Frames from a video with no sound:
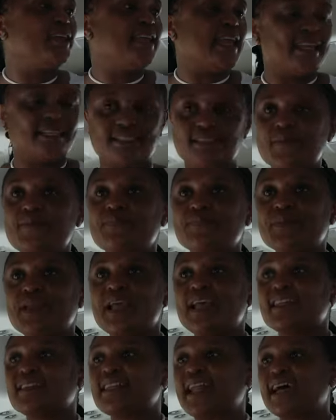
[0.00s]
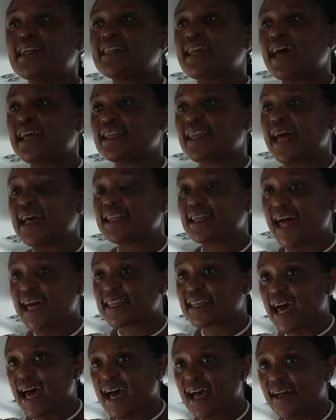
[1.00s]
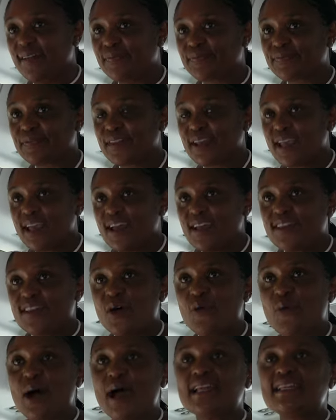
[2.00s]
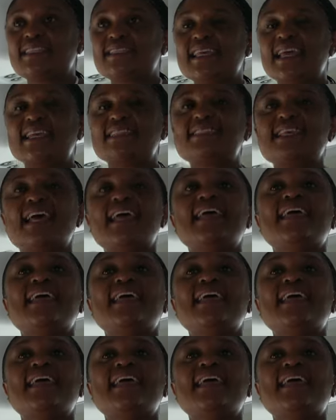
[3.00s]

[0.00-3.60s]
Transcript: yes. Ka uh-huh. The one says